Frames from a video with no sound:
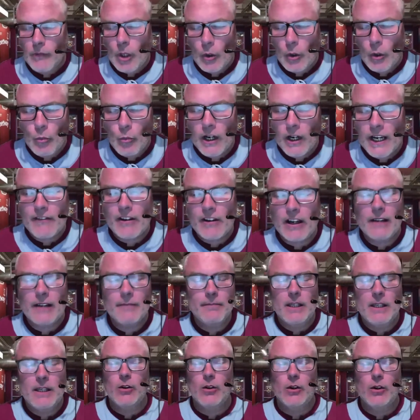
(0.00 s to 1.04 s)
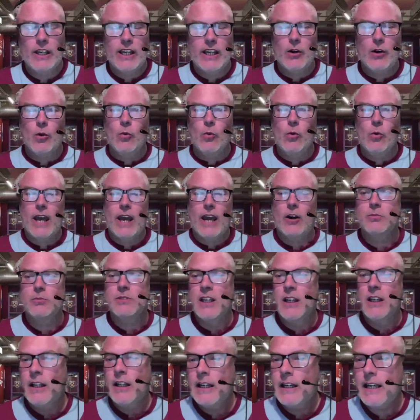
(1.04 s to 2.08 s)
Whatever, it all helps.
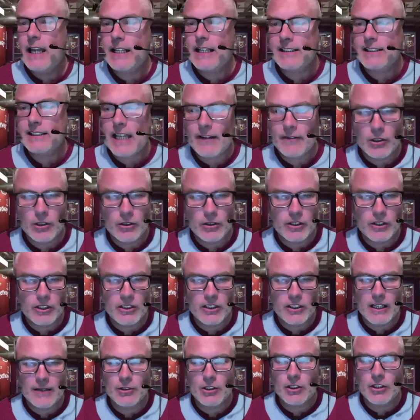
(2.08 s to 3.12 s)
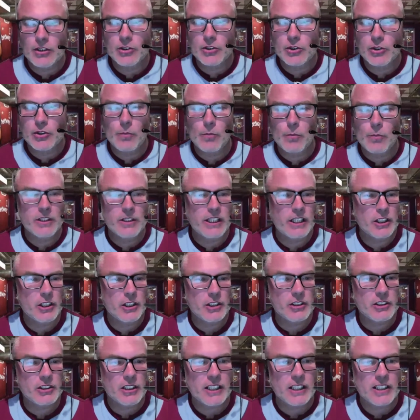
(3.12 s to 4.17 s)
Let's have a look at some of your score
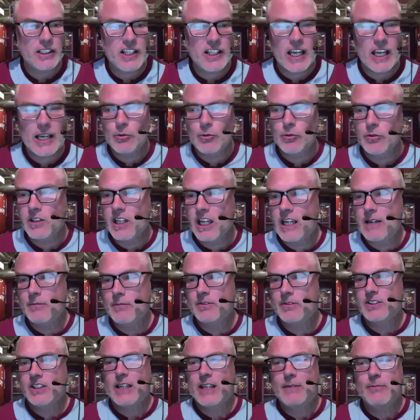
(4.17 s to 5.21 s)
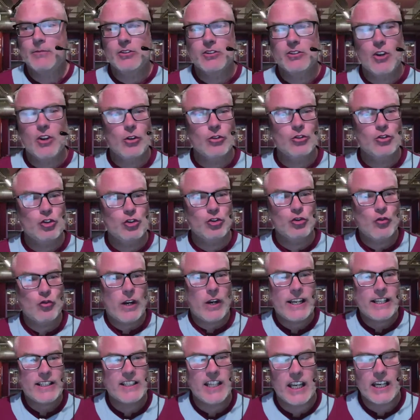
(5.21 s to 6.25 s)
predictions. The disabled team has gone
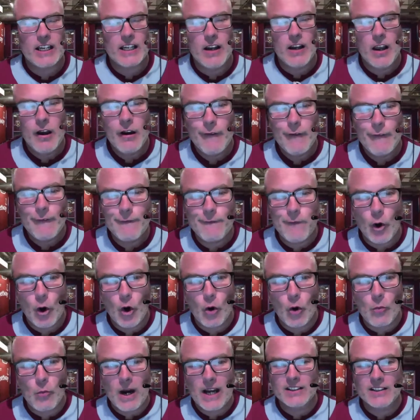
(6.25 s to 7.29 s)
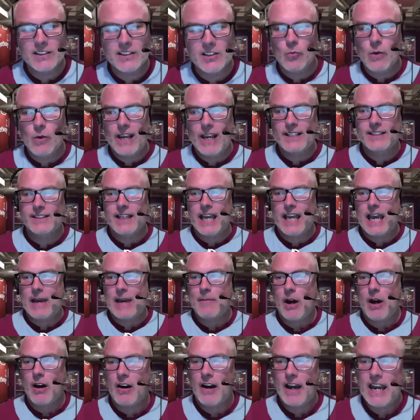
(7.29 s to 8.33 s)
straight in 4-1 to West Ham.
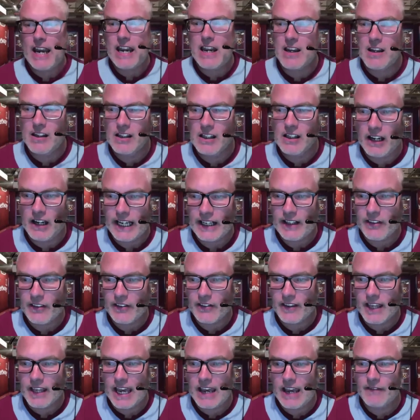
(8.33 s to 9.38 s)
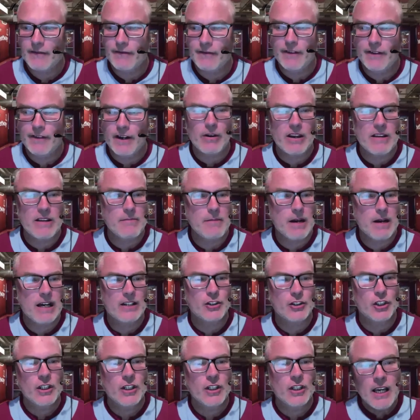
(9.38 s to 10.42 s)
I like that very
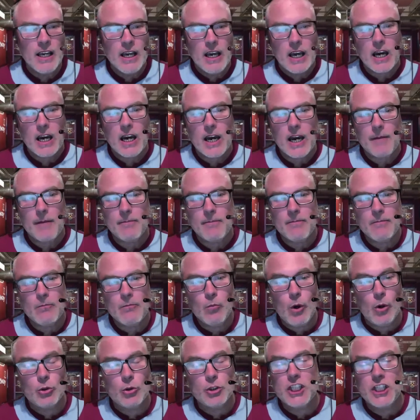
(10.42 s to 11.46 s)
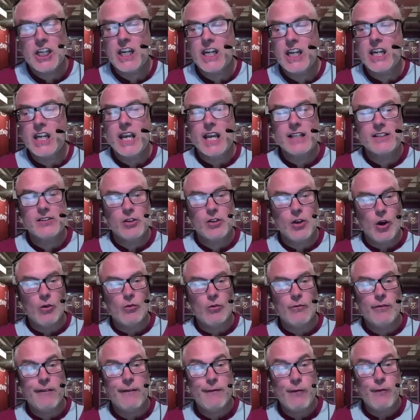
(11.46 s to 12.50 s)
much. Walshy has
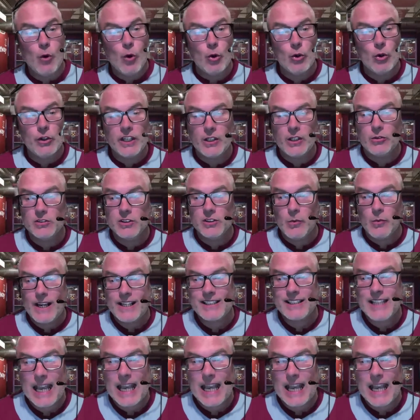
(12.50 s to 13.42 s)
gone 4-0 to West